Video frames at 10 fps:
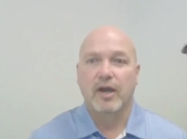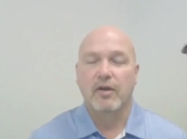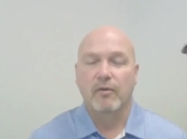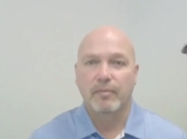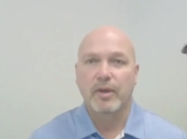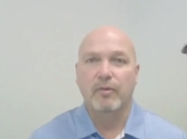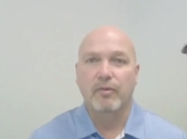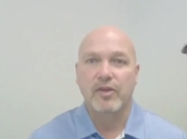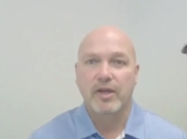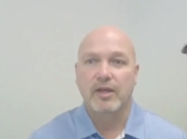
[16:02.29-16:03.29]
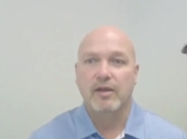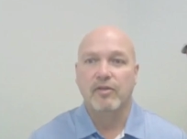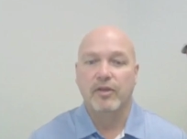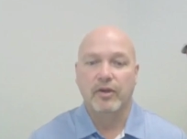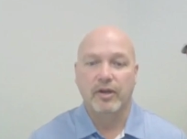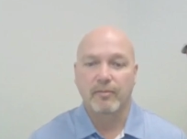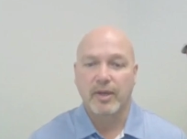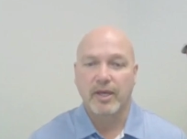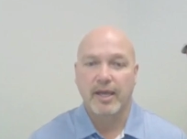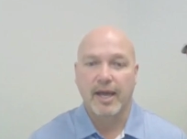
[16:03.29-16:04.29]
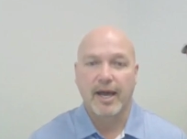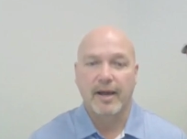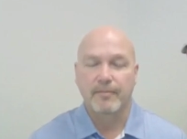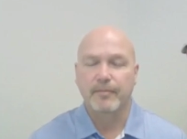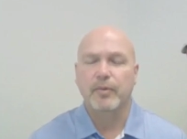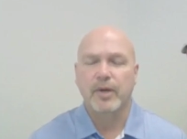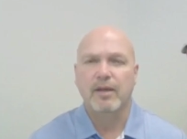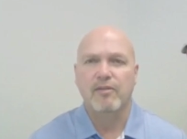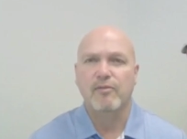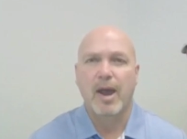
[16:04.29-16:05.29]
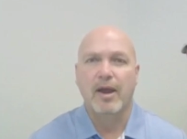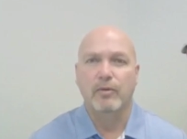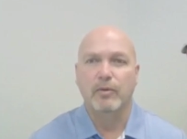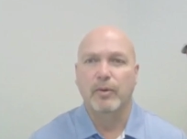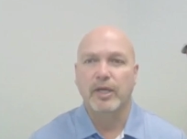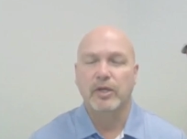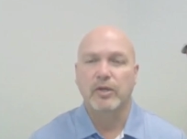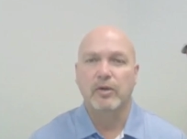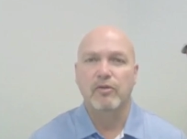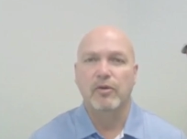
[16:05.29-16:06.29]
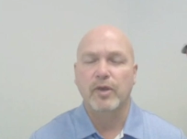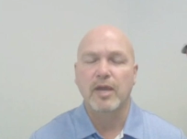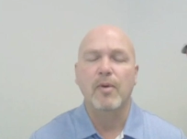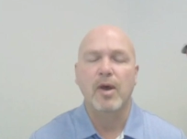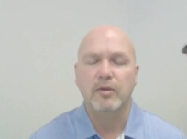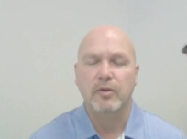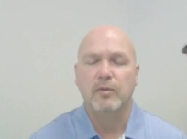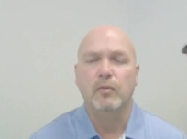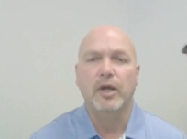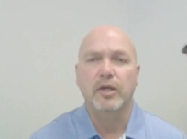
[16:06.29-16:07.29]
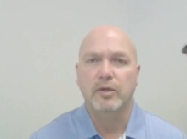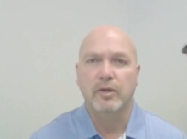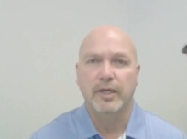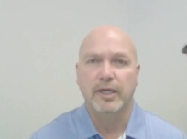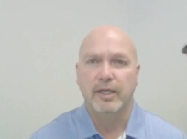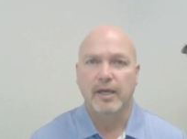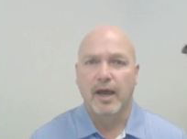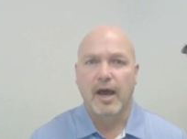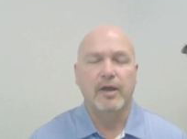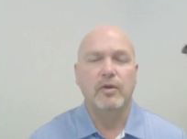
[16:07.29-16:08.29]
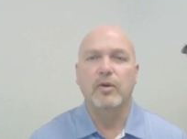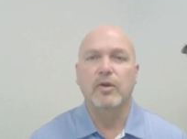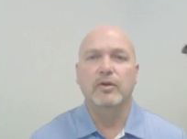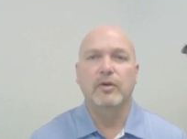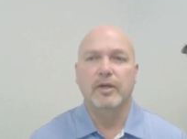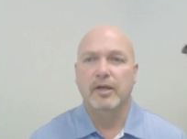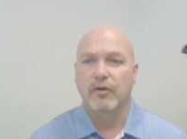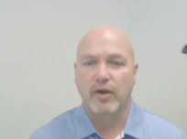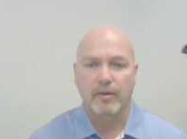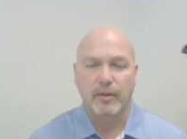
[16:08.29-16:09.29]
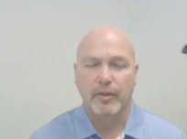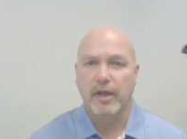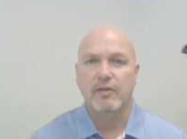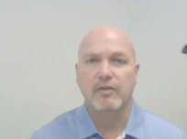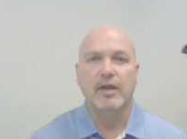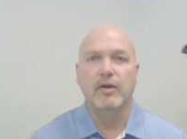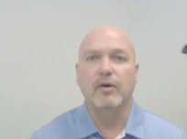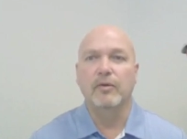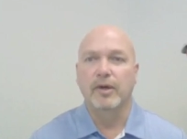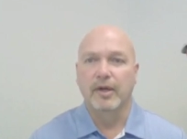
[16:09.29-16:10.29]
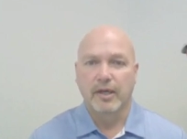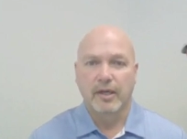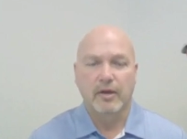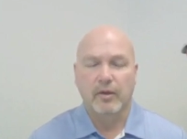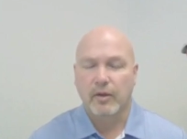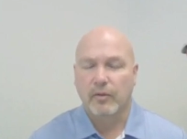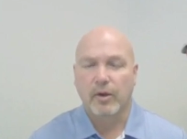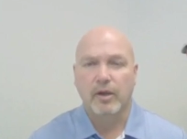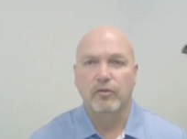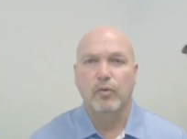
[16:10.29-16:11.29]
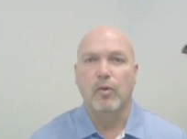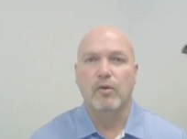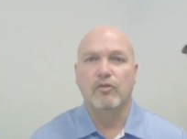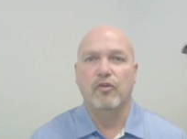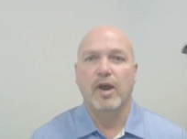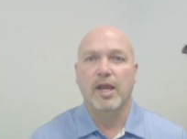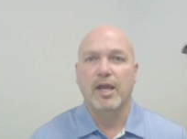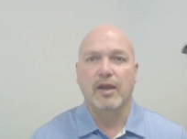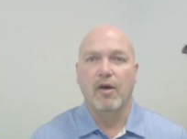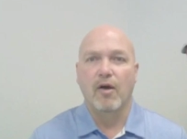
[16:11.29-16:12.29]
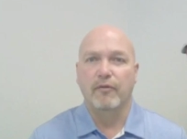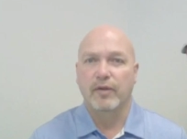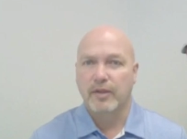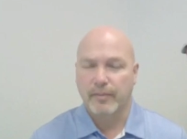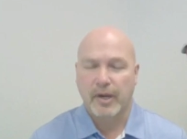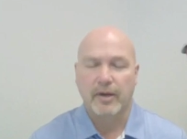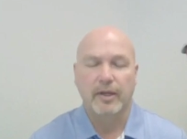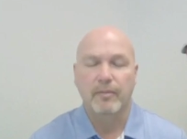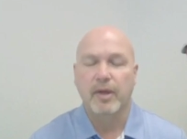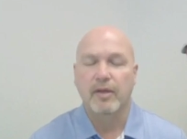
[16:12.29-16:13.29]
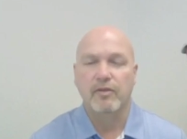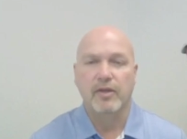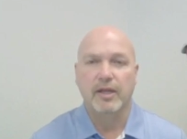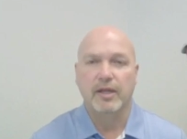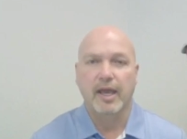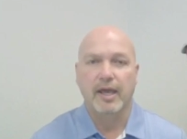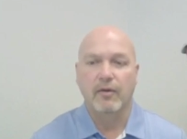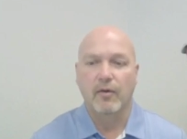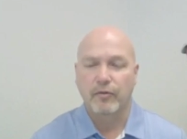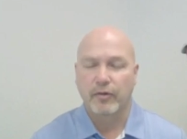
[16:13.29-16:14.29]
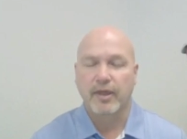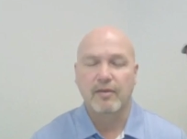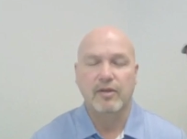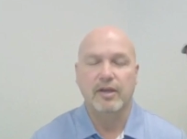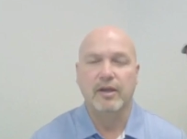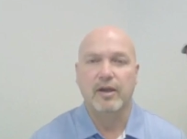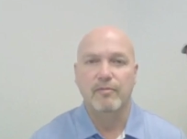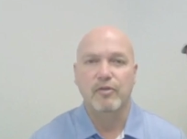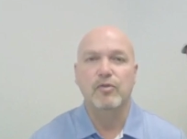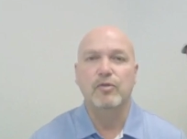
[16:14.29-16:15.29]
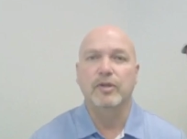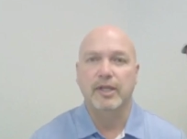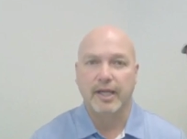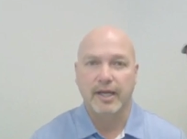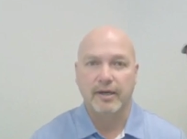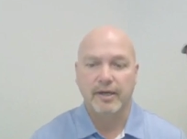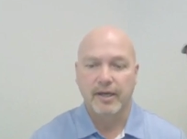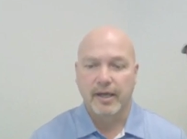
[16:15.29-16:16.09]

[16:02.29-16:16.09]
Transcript: I know when people see this, they're going to be pretty inspired with what you do. So keep on doing what you're doing. I know you're doing incredible things. I know, you're working towards trying to get golf into the Paralympics, and hopefully that's going to come sooner than later.